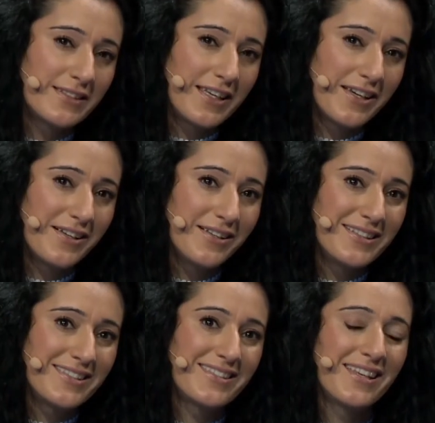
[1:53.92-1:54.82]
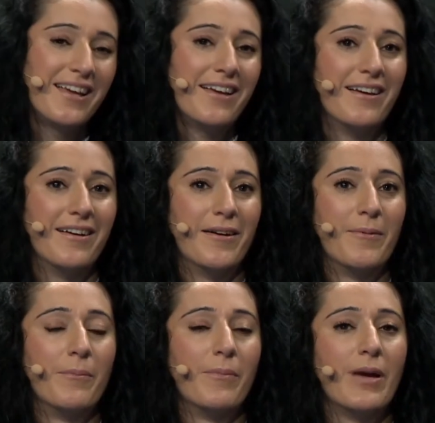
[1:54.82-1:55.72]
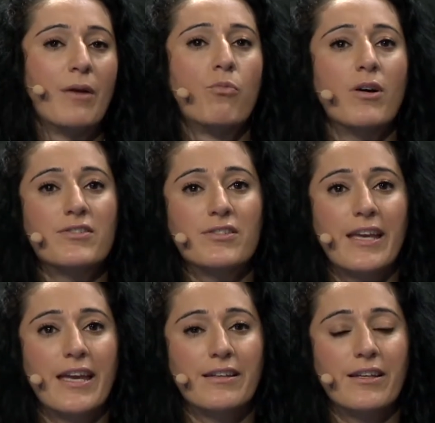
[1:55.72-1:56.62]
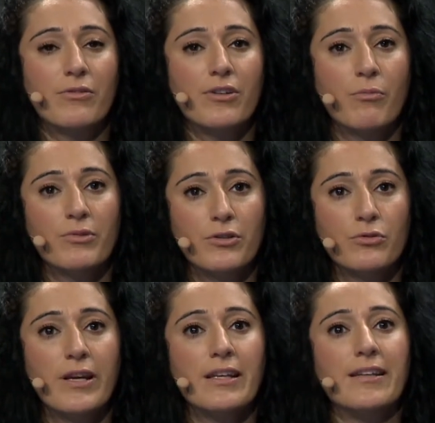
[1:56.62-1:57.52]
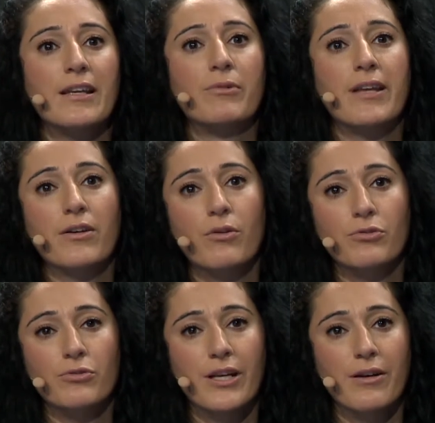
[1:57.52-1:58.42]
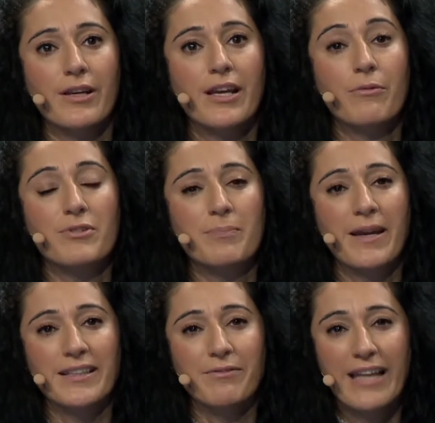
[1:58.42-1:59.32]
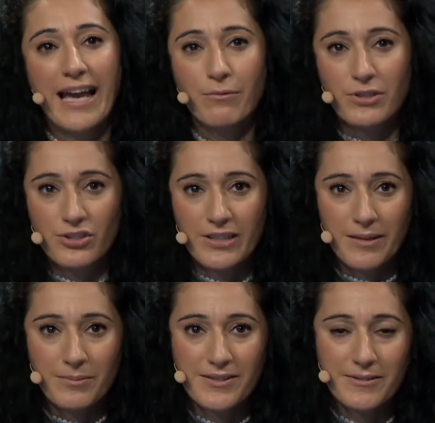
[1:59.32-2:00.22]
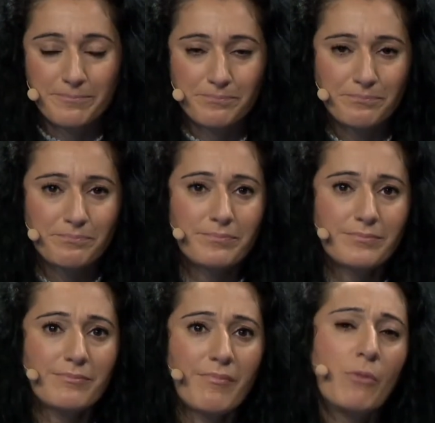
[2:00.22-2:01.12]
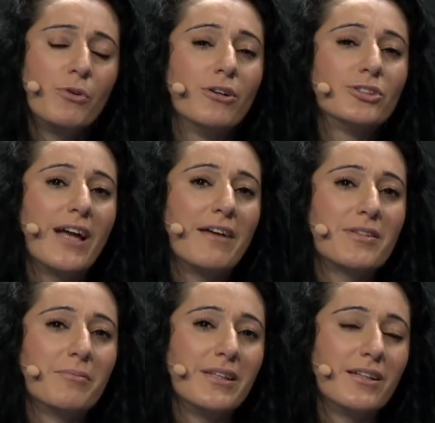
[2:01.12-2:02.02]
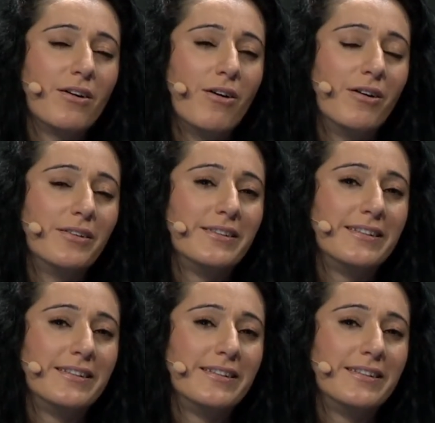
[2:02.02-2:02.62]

skills. And once they are done with their training, they would then go to their respective language teams. We also have something called